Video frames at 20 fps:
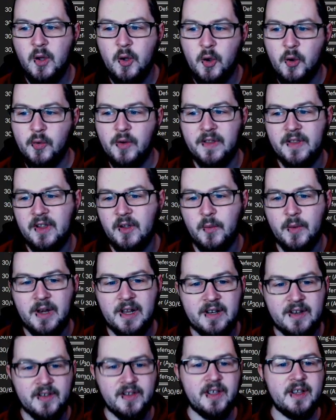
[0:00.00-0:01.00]
Who do you think we
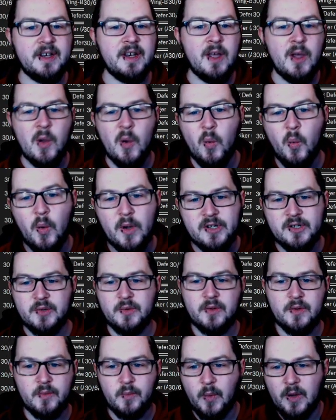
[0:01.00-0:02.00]
need to sign? What
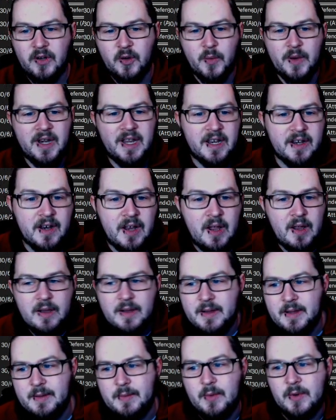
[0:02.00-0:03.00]
do we need?
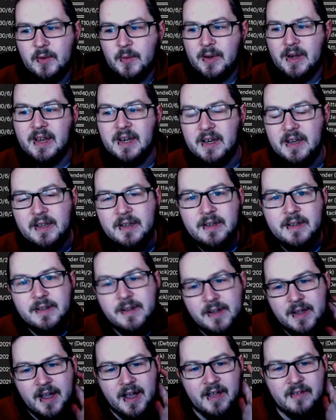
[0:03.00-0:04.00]

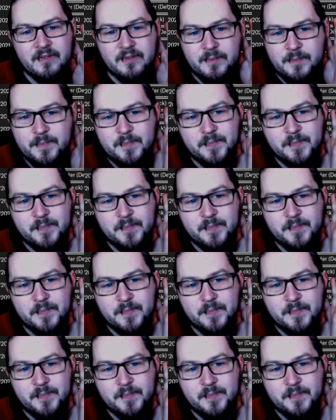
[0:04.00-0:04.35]
I'm